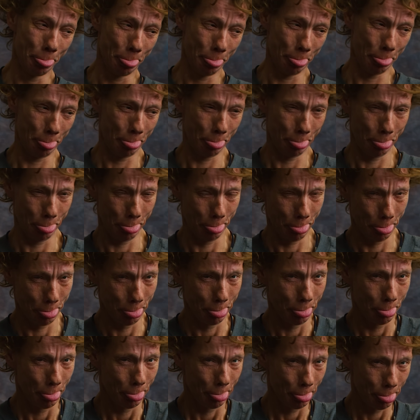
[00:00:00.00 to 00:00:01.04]
Um,
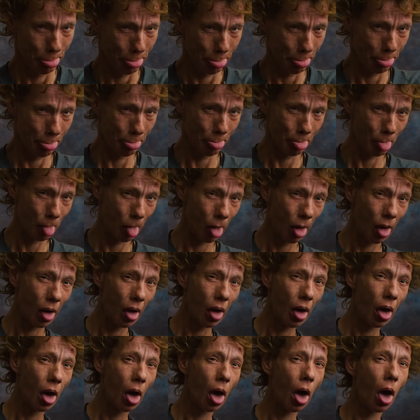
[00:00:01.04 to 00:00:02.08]
and where do you sleep at night?
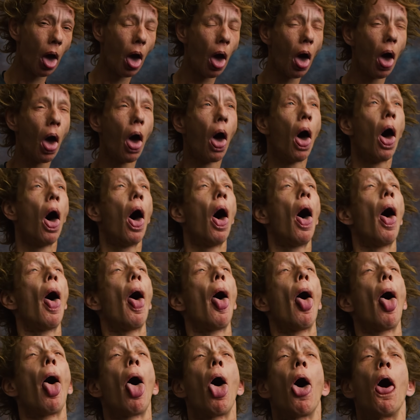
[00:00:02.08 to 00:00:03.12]

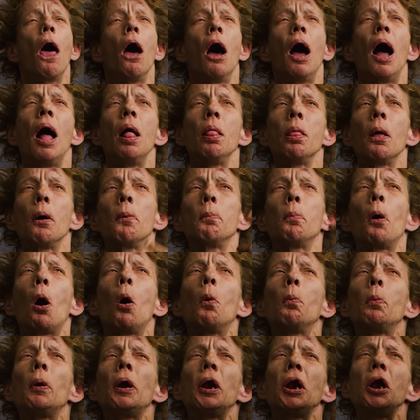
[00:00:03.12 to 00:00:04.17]
i live
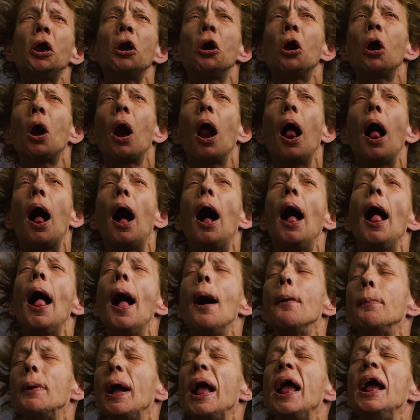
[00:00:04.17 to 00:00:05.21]
over here, I
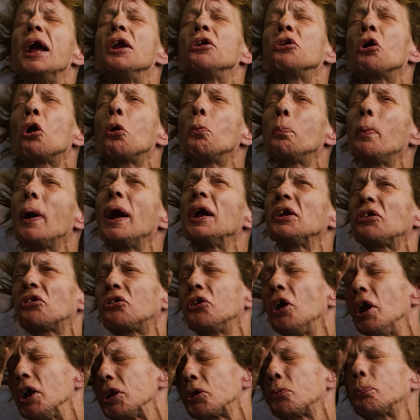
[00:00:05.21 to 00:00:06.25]
have an indoor
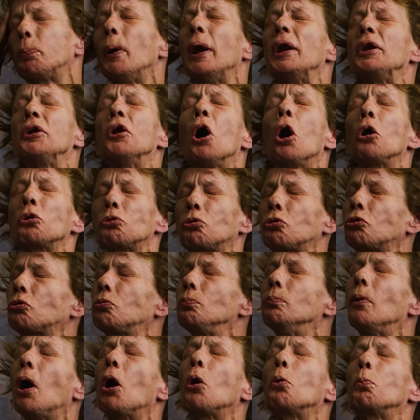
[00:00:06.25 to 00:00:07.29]
residence, but no,
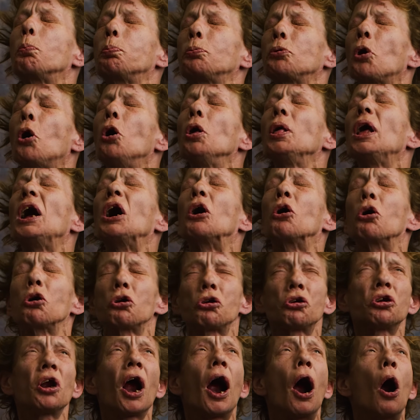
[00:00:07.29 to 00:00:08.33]
no toilet
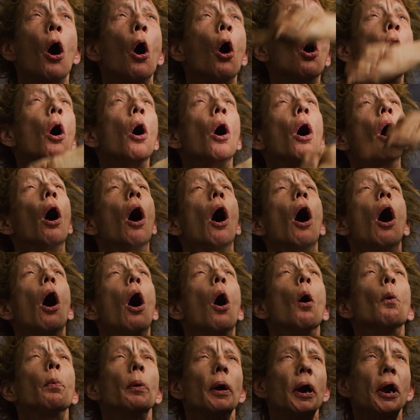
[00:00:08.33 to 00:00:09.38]
or shower.
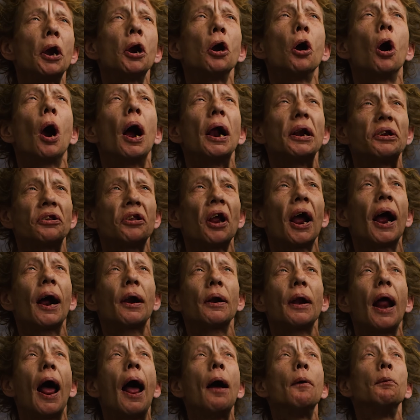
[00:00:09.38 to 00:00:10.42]
Over here on
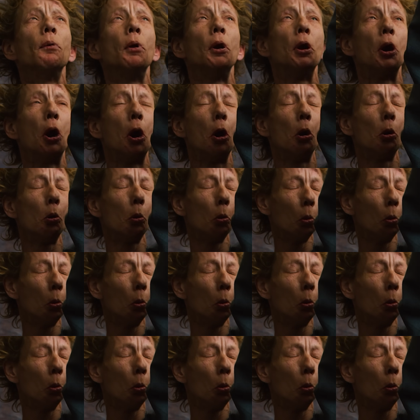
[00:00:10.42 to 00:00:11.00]
Towne Avenue.